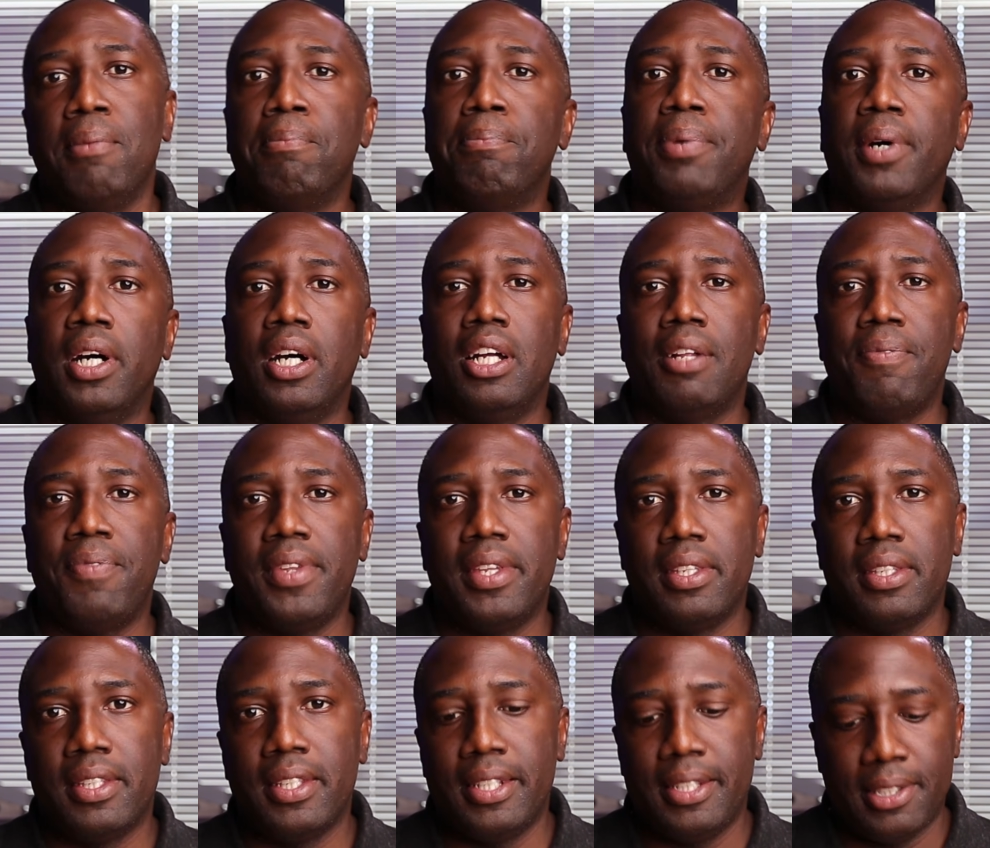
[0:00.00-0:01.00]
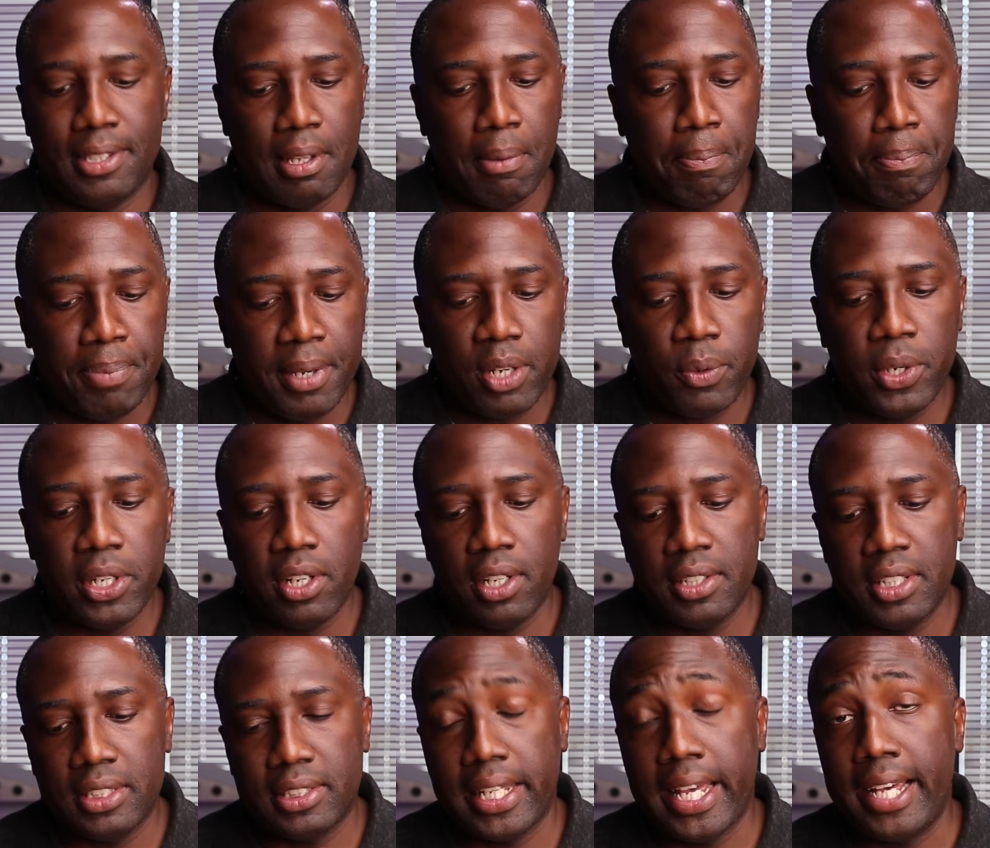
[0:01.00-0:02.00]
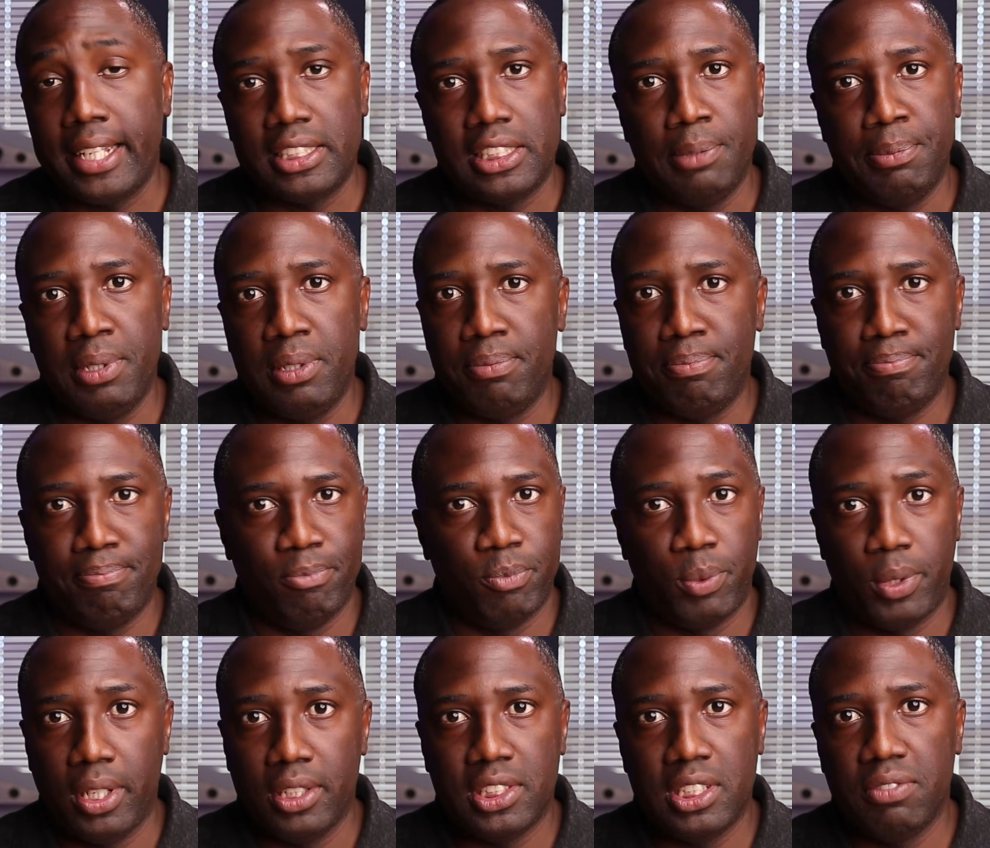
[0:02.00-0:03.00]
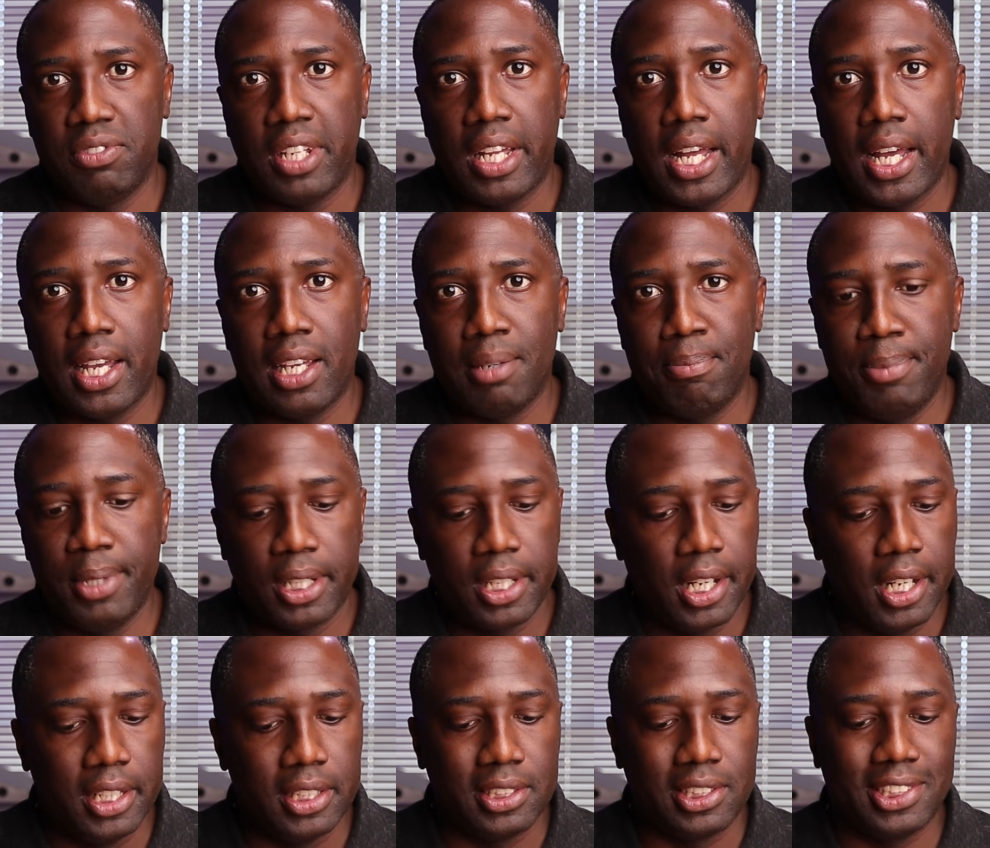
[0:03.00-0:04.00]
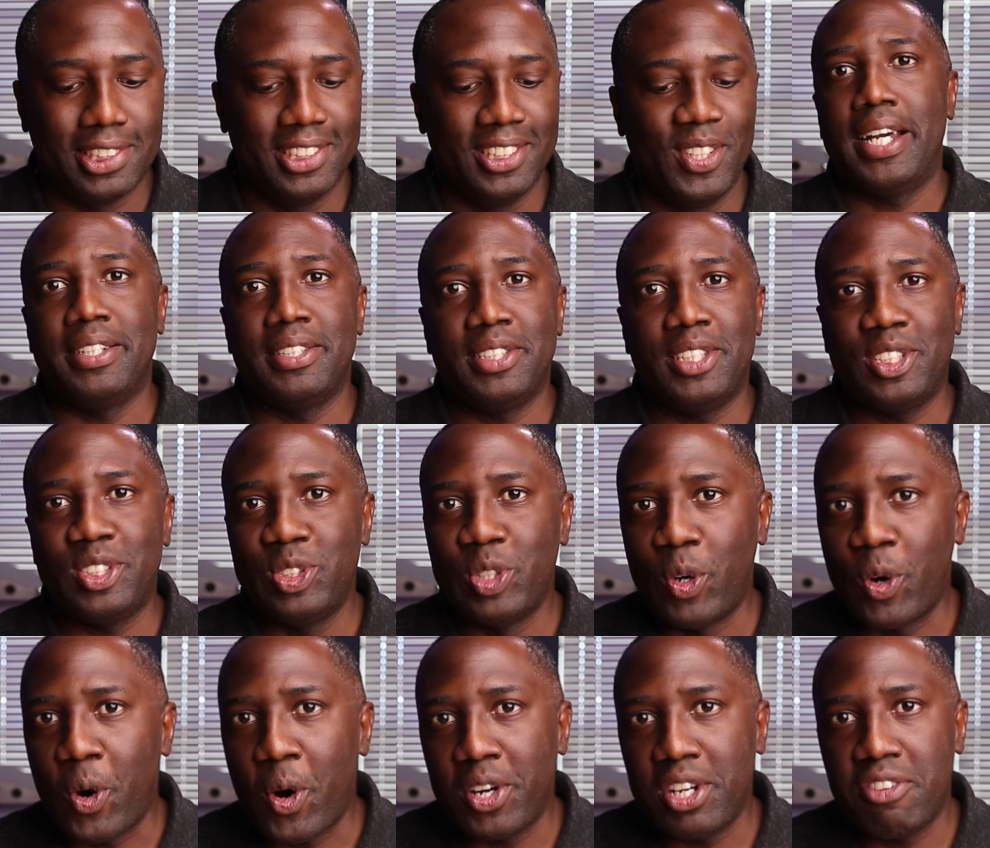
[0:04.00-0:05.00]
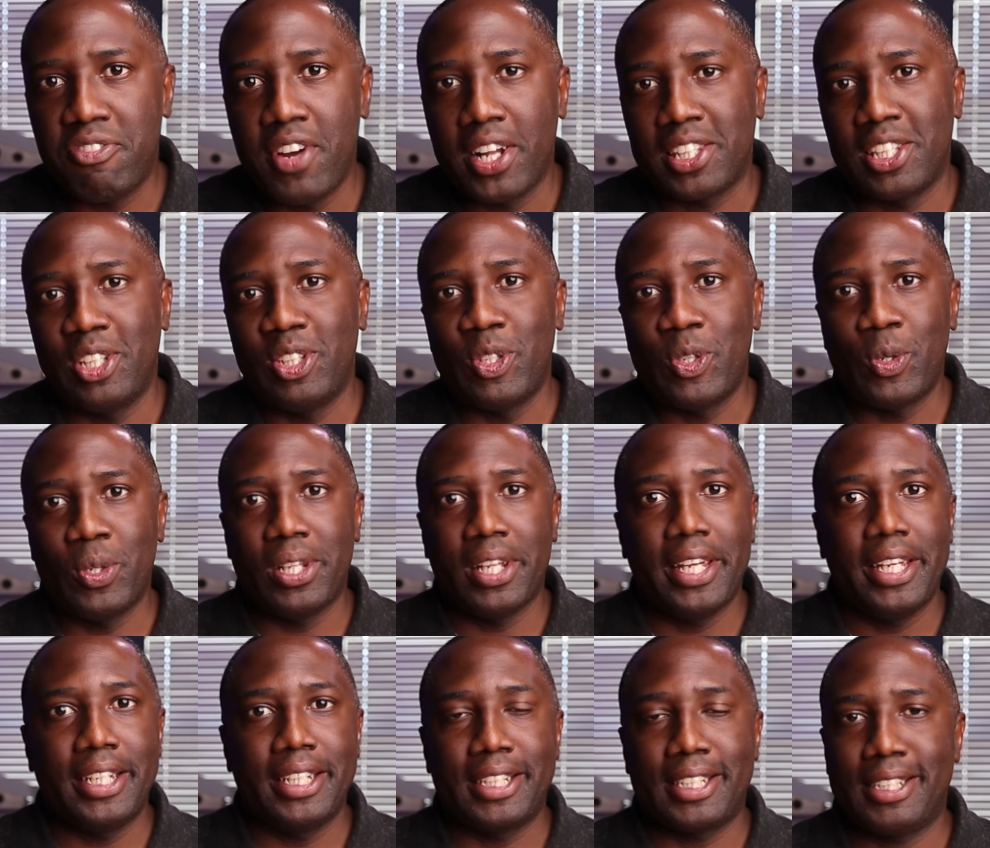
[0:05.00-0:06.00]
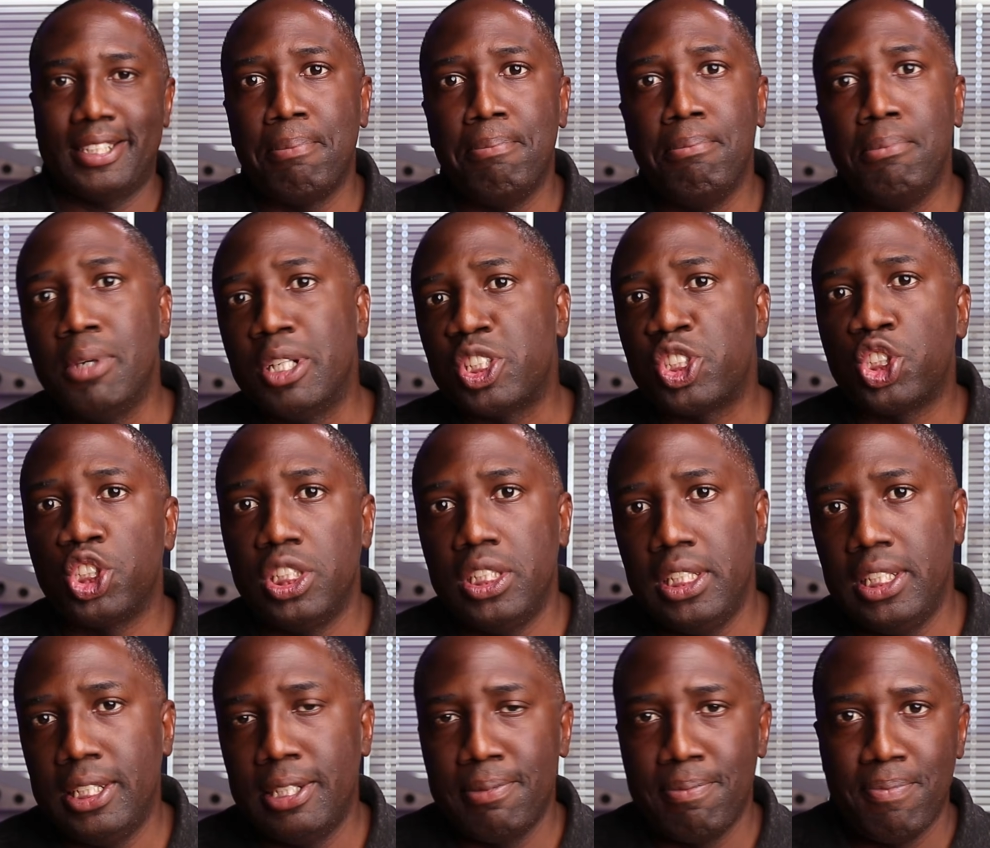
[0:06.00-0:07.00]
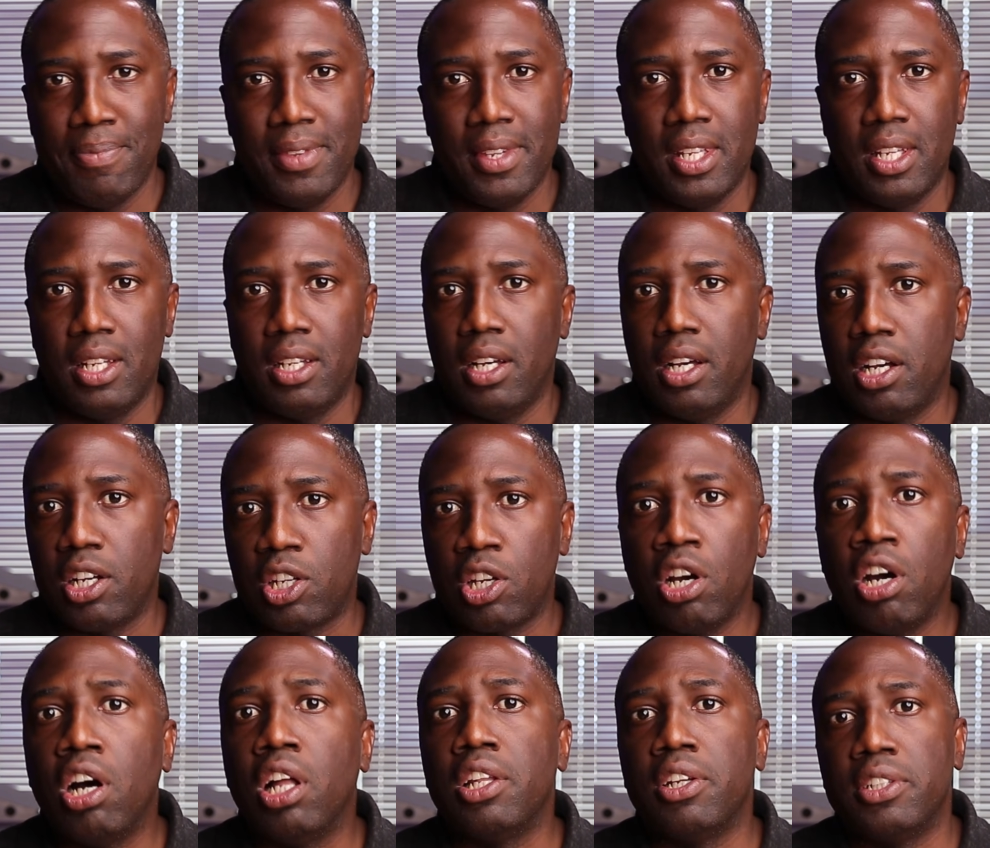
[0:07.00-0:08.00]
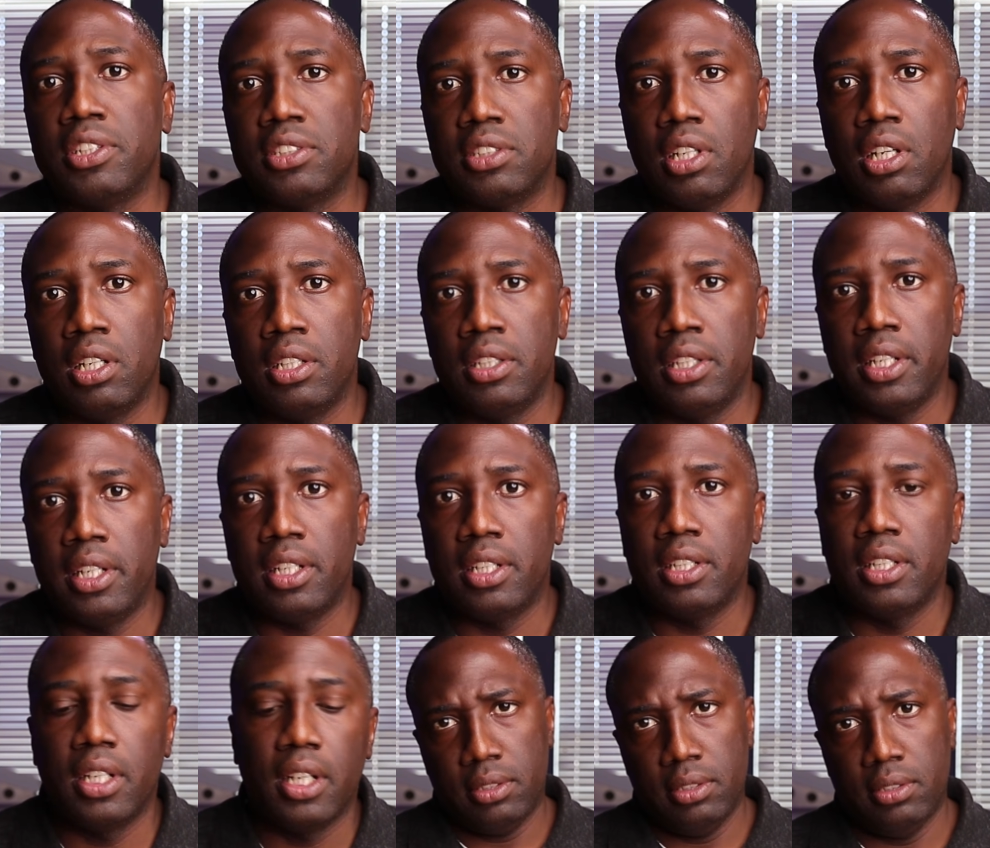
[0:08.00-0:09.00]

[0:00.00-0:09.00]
but the bitrate on this has to be relatively high because there's no artifacted, no like mushy colors on there.